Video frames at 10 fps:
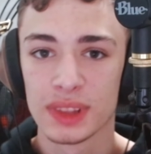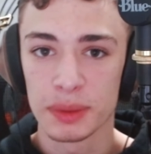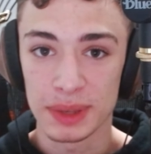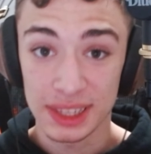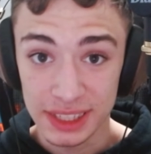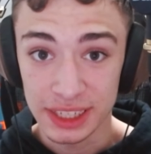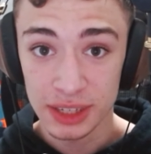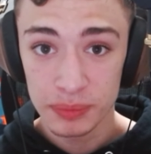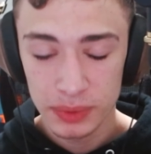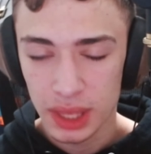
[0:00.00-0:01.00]
let me clean
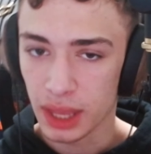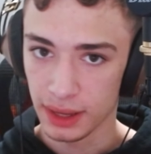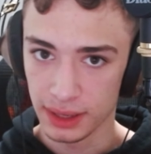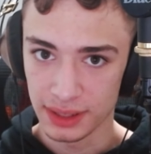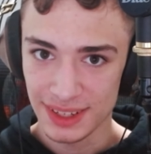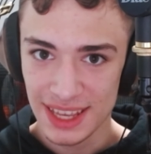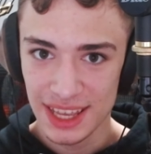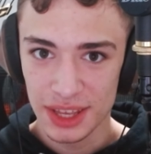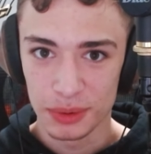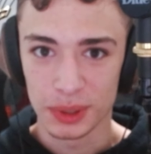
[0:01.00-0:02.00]
up and
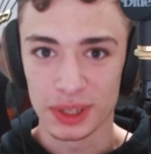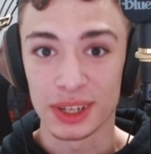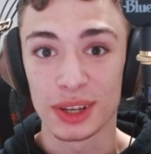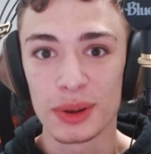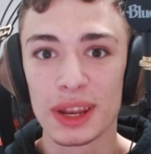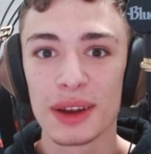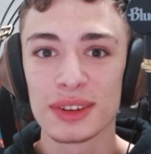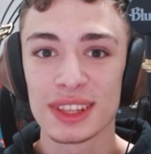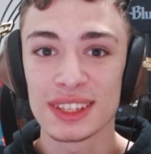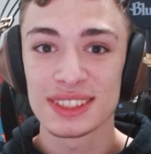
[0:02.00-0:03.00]
go down
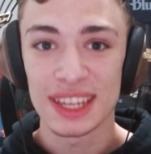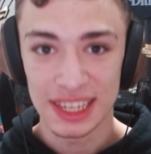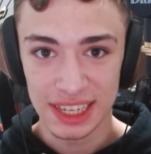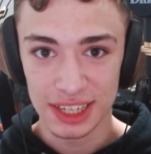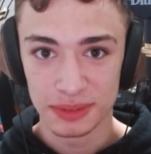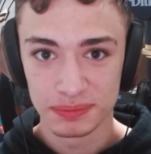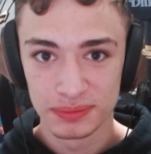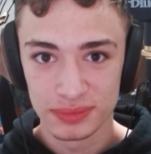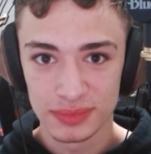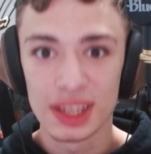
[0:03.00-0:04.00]
to the
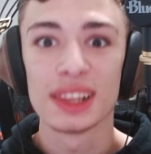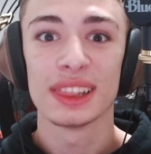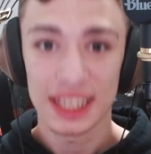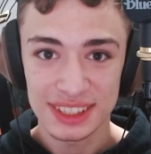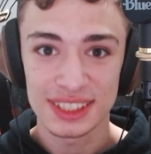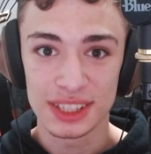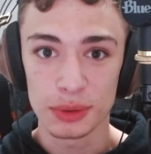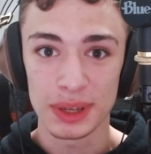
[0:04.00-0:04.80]
stadium. Let's do